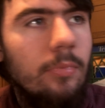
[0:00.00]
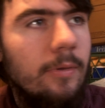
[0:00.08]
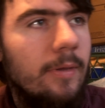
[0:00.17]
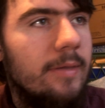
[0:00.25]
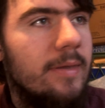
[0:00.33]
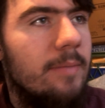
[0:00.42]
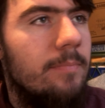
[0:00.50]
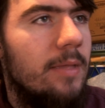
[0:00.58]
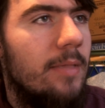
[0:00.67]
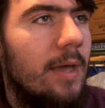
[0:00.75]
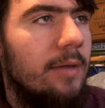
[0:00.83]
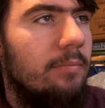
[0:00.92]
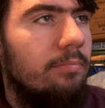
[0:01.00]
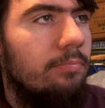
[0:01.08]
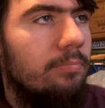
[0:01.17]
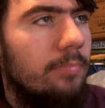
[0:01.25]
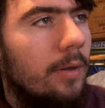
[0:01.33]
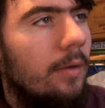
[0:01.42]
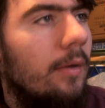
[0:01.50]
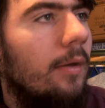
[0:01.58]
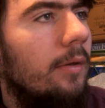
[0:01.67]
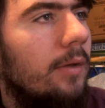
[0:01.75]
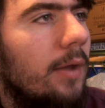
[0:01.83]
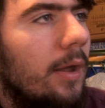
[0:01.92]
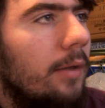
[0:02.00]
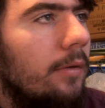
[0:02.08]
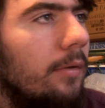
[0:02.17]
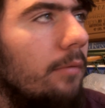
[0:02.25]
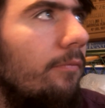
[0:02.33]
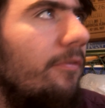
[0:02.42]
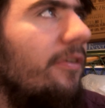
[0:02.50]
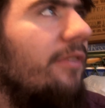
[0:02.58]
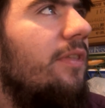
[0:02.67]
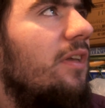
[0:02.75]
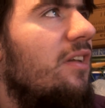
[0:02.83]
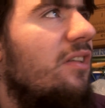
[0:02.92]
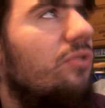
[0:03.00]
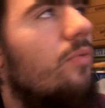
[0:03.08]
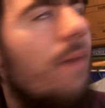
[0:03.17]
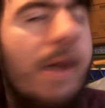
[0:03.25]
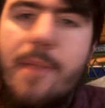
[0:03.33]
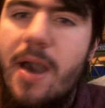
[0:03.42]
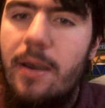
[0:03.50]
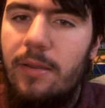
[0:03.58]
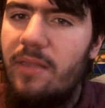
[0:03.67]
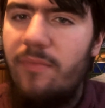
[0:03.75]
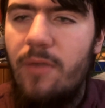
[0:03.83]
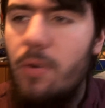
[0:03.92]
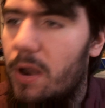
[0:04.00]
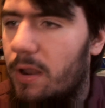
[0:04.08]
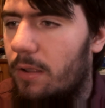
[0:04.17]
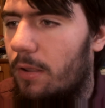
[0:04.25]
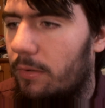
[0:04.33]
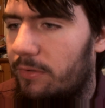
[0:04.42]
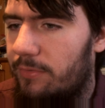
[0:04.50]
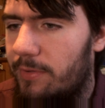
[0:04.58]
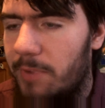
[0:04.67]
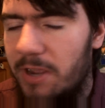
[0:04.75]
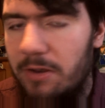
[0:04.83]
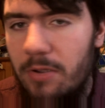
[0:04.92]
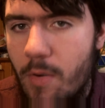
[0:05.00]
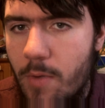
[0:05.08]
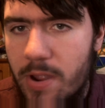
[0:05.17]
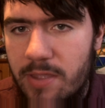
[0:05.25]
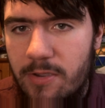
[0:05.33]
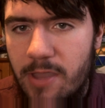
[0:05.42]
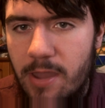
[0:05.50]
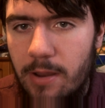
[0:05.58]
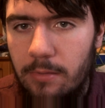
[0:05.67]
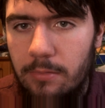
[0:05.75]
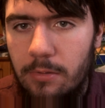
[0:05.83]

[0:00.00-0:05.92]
it can be like 10, 15, 20 bucks for one of those, depending on what you get.